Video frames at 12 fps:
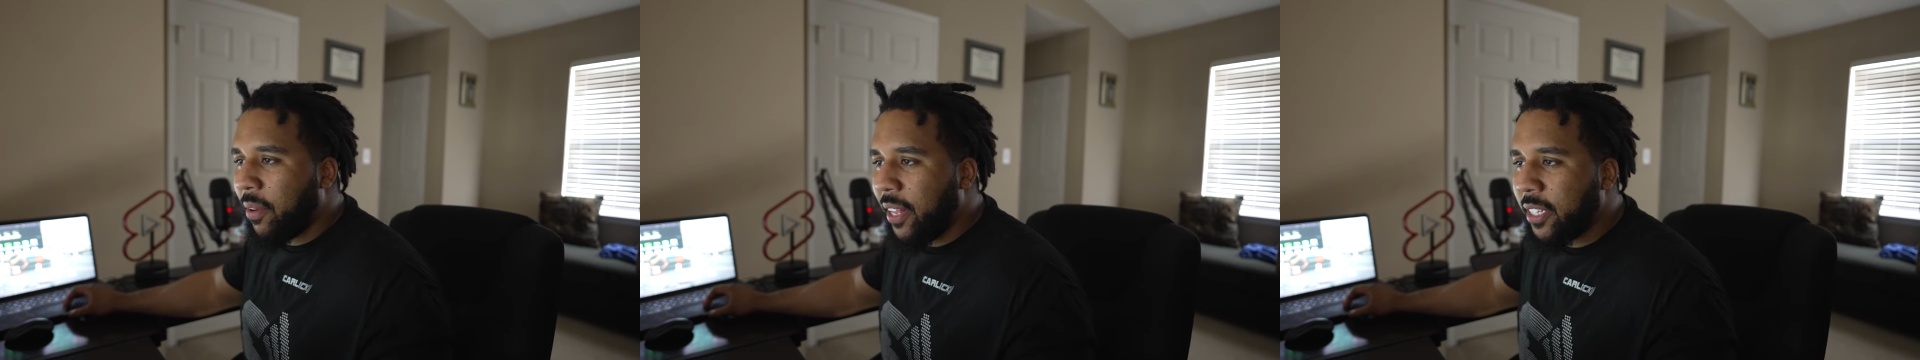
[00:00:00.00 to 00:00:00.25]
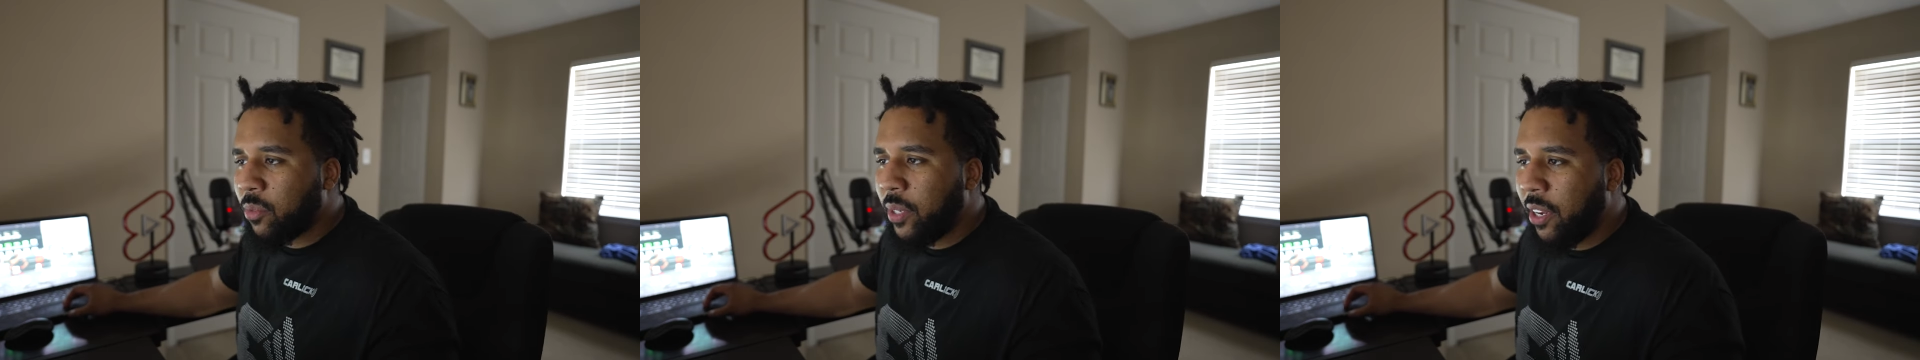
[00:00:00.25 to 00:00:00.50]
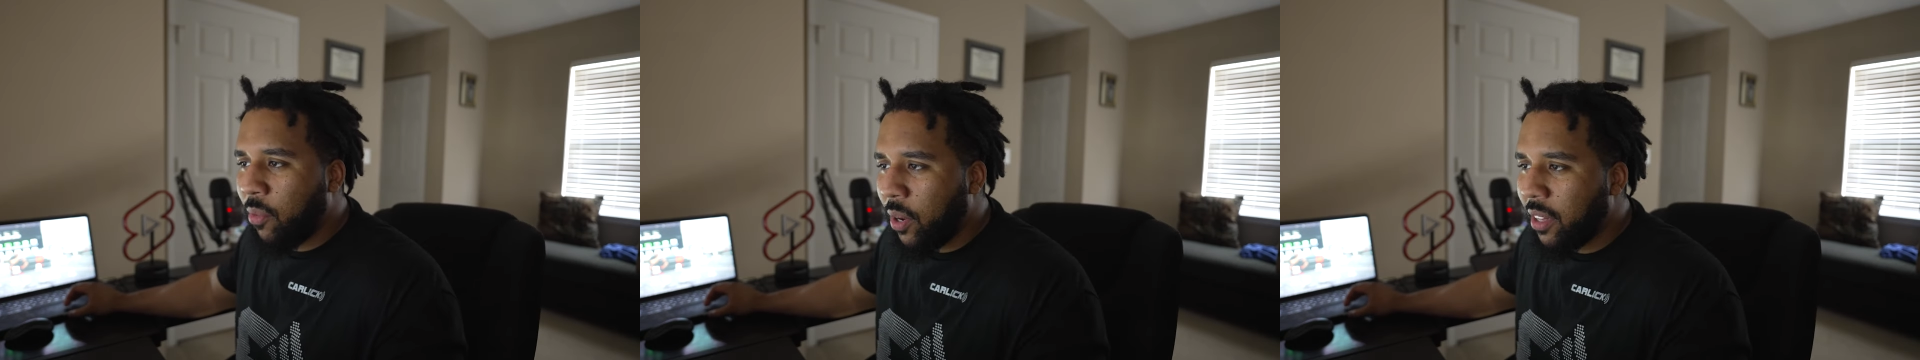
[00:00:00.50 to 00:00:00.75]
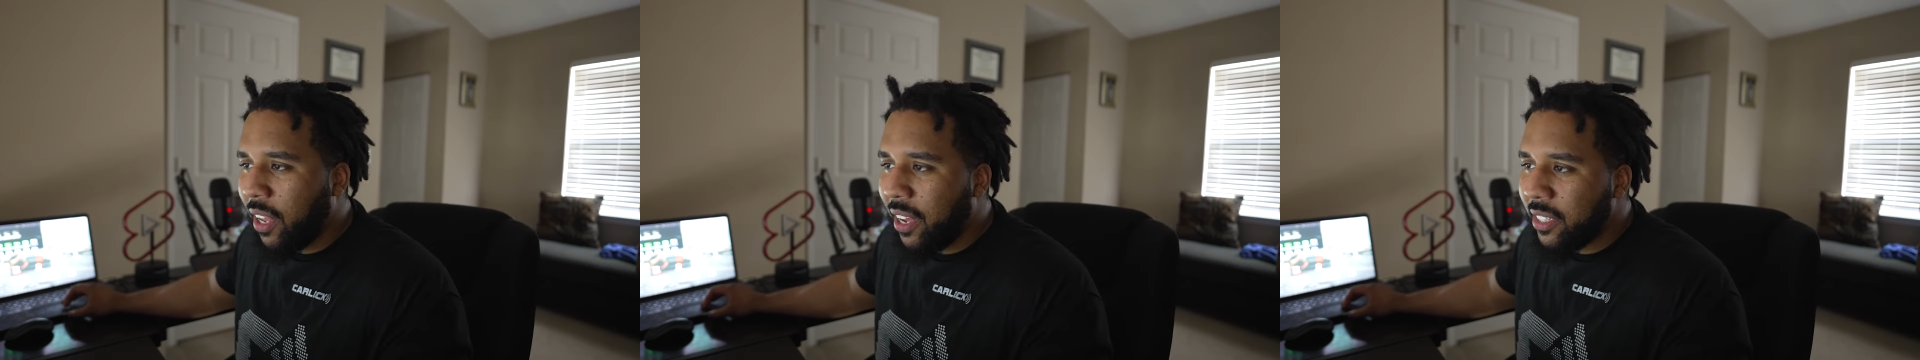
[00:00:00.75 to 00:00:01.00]
And that's when he
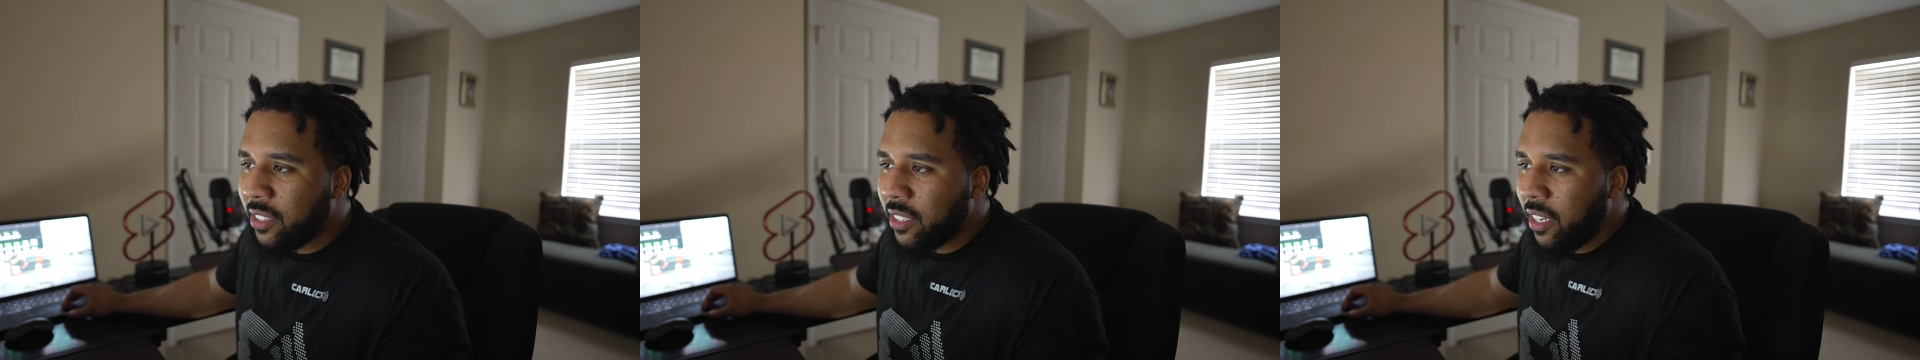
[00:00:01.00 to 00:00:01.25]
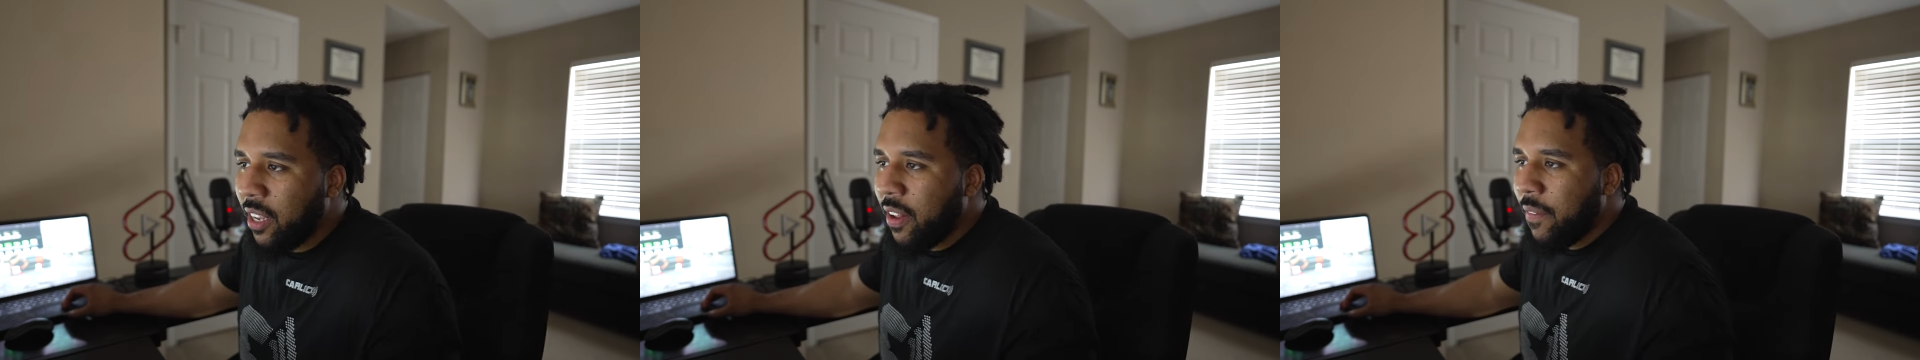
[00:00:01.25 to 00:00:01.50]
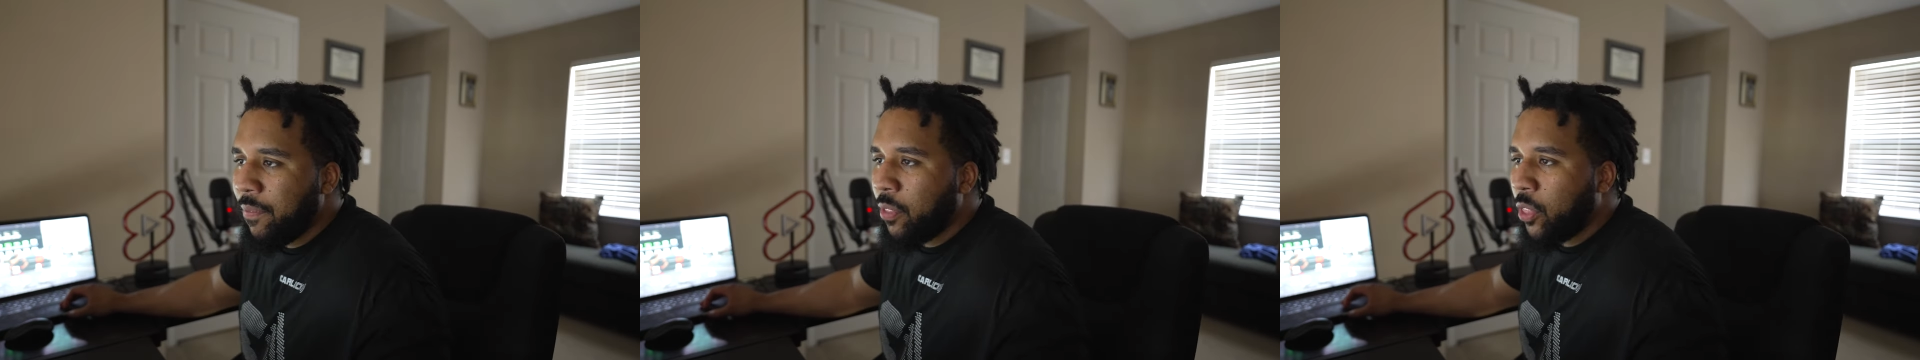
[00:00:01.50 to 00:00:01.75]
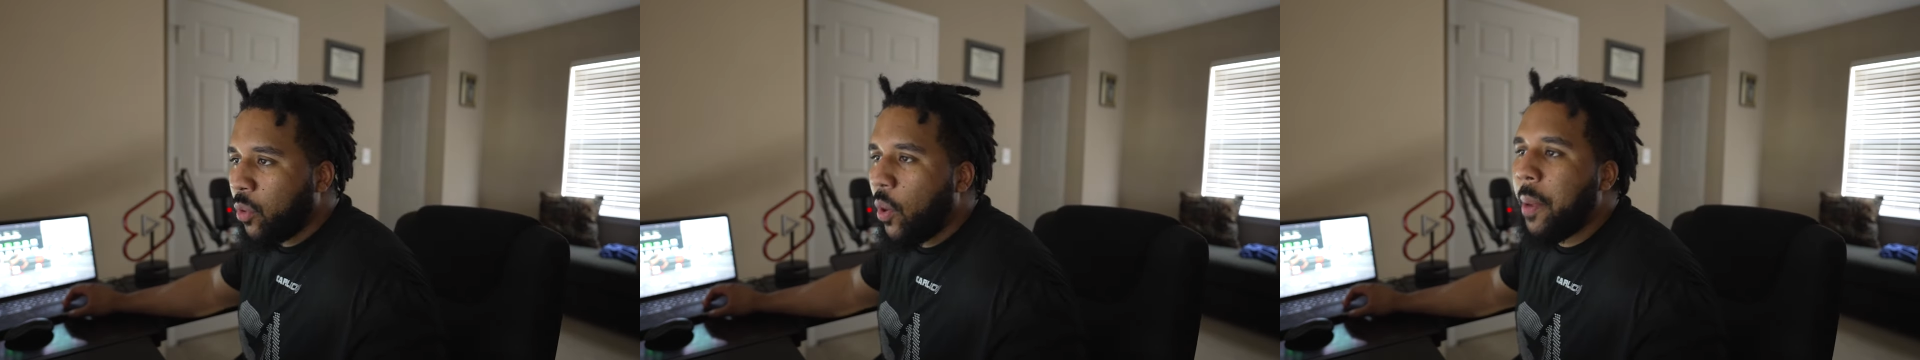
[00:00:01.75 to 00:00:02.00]
realized
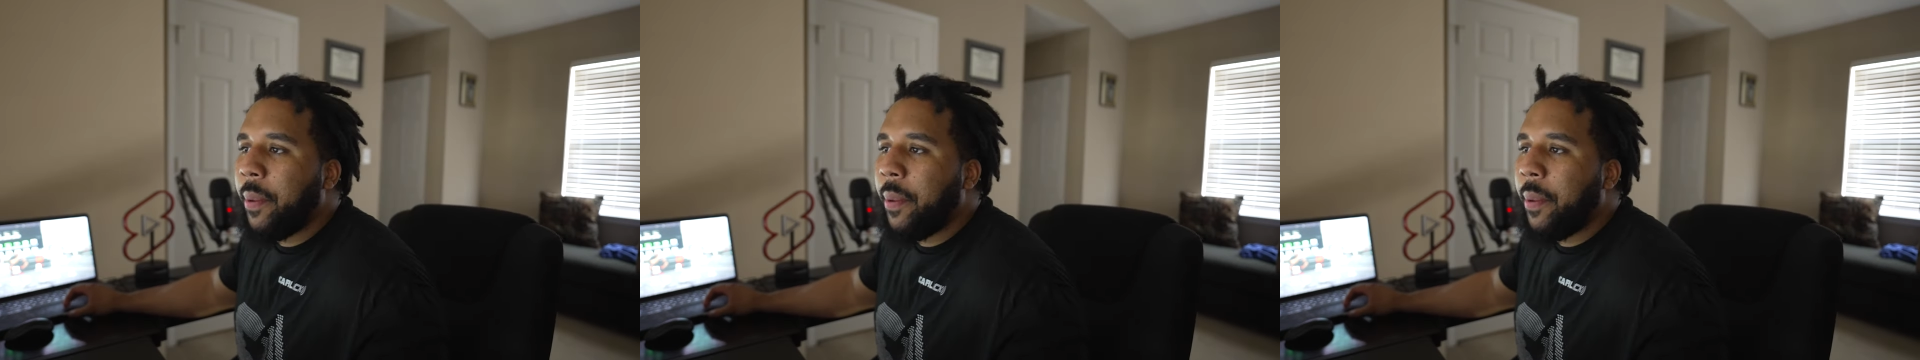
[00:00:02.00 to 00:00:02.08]
three